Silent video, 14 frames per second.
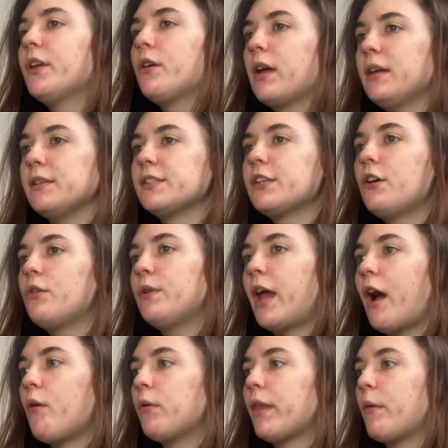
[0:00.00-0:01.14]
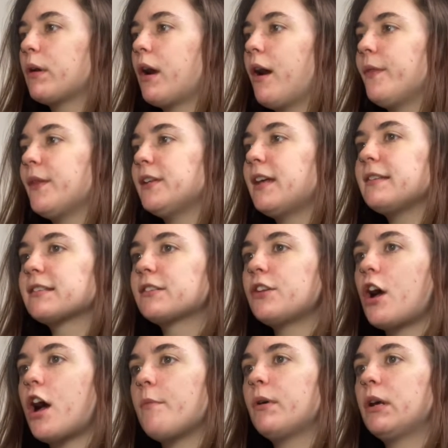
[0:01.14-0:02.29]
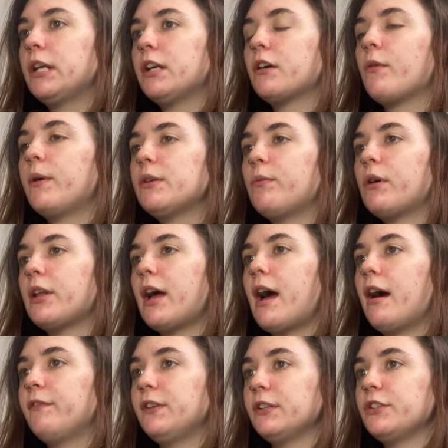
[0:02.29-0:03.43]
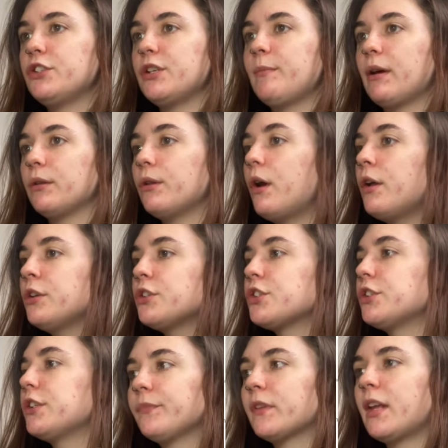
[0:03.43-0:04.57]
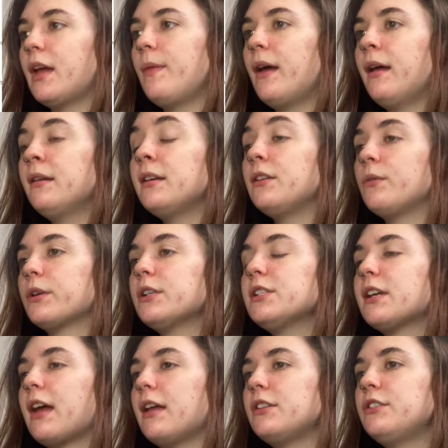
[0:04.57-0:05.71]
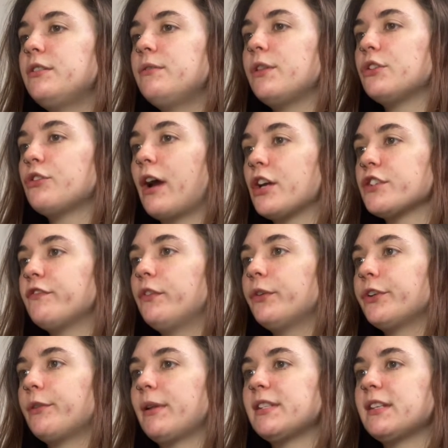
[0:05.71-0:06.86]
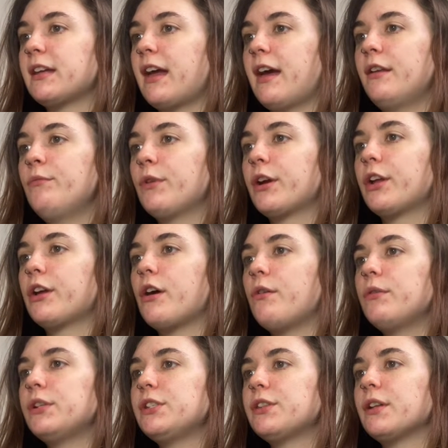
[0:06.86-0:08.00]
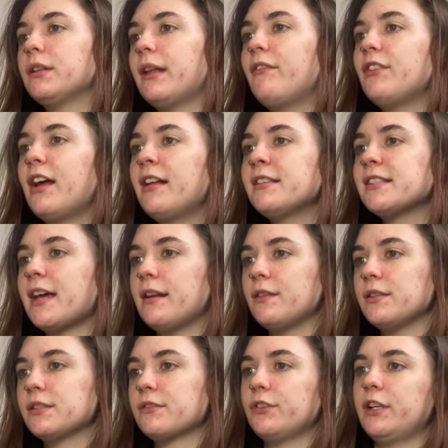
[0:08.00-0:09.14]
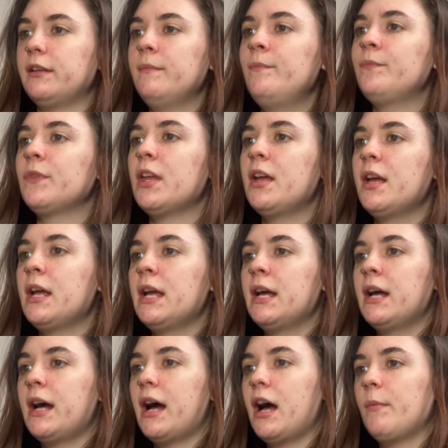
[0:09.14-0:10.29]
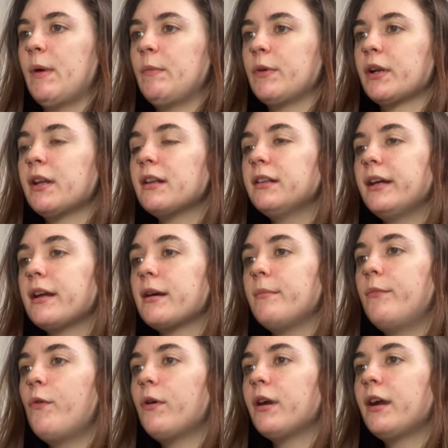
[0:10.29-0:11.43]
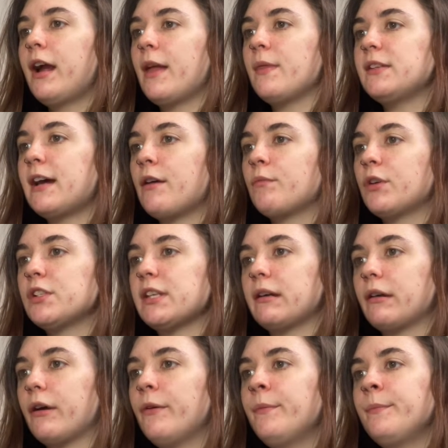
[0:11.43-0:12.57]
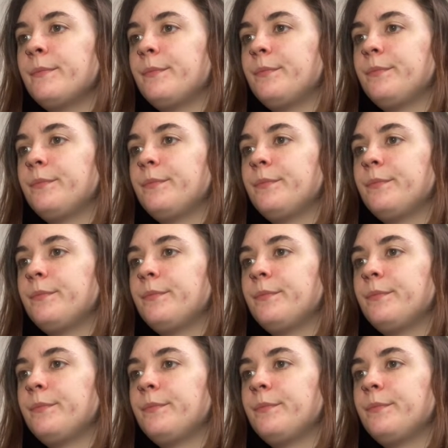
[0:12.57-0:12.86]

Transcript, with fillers: Okay, so now that we're on the desktop, you're going to wanna have your Gmail launched. And then in order to get to the trash folder once again, we're gonna go to the left-hand side of the screen. Um, and we're gonna click more and the downwards arrow